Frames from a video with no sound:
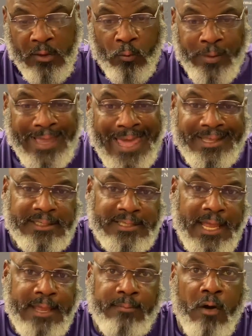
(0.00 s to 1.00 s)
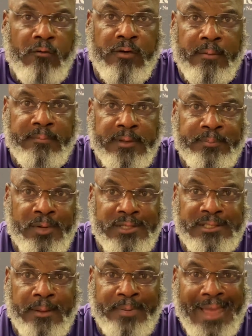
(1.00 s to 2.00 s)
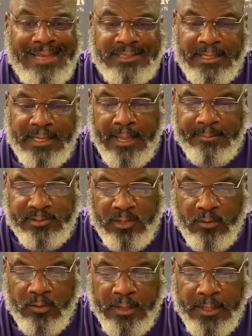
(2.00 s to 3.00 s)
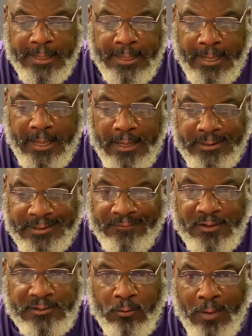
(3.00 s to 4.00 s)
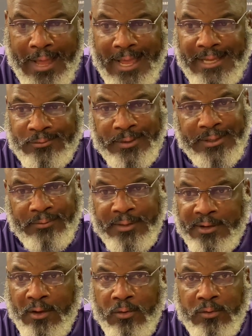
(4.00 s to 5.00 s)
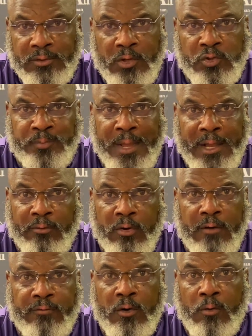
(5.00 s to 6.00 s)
we got to contain both of them, and plus their passing game. So defensive-wise, we've known Coach Pecoraro for a